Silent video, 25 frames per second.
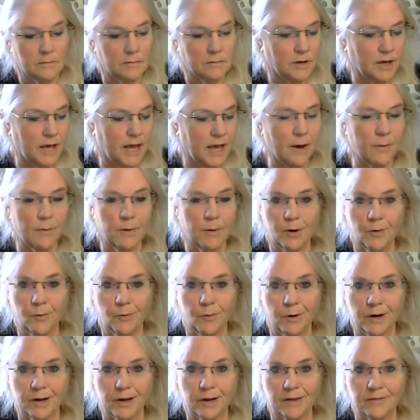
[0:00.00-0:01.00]
You can't
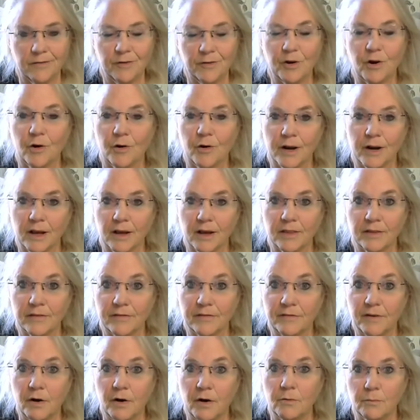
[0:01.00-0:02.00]
record it if you're already on the
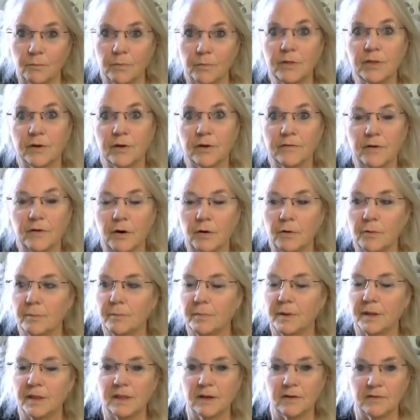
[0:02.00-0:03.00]
phone with your
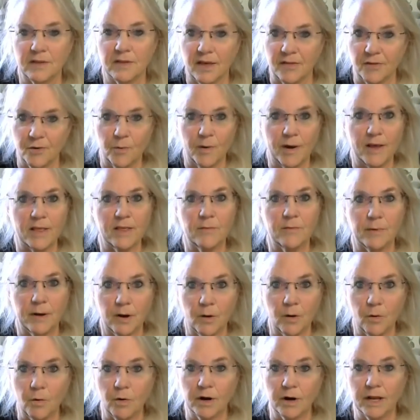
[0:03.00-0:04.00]
phone, but there's other ways of
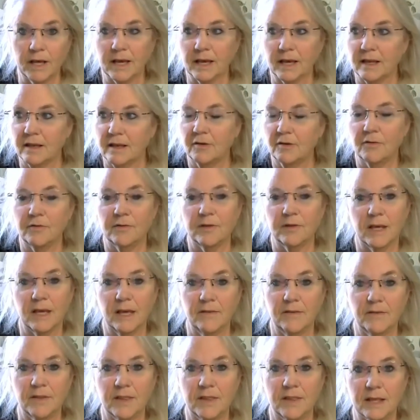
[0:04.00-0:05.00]
recording it using
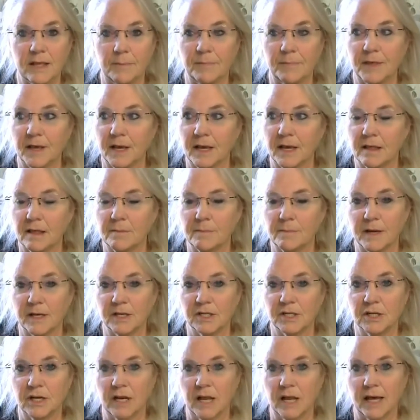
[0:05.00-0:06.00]
even something as
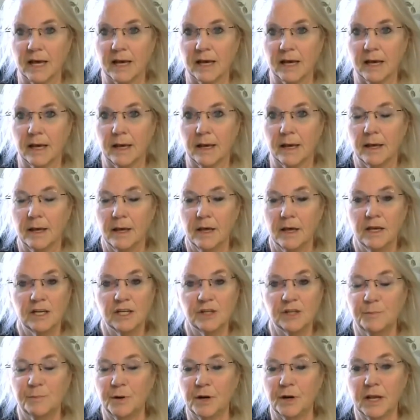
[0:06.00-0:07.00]
much like a,
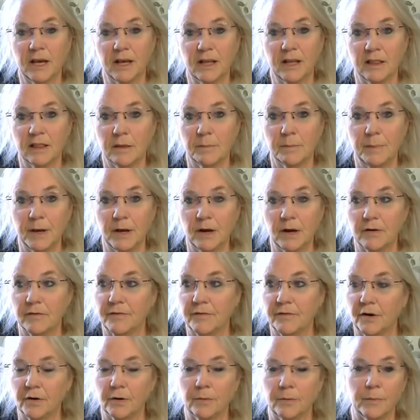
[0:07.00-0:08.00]
just putting on
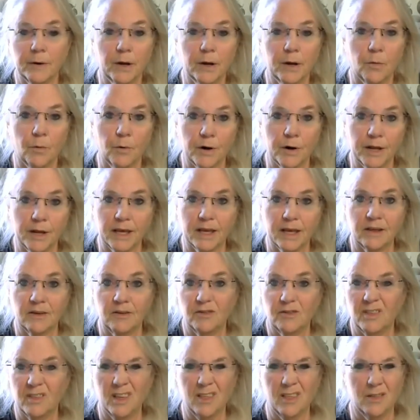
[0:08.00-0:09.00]
speakerphone and recording it
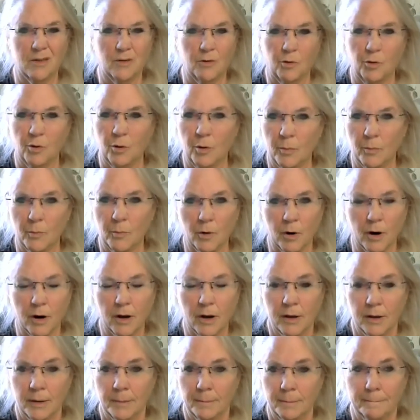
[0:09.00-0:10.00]
using Zoom
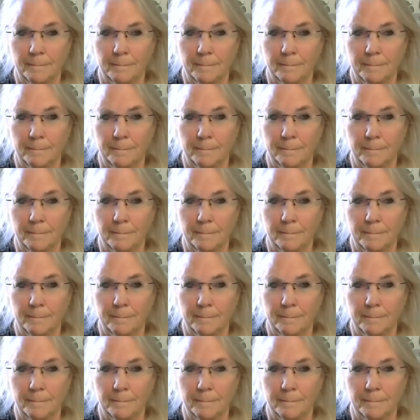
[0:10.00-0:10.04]
or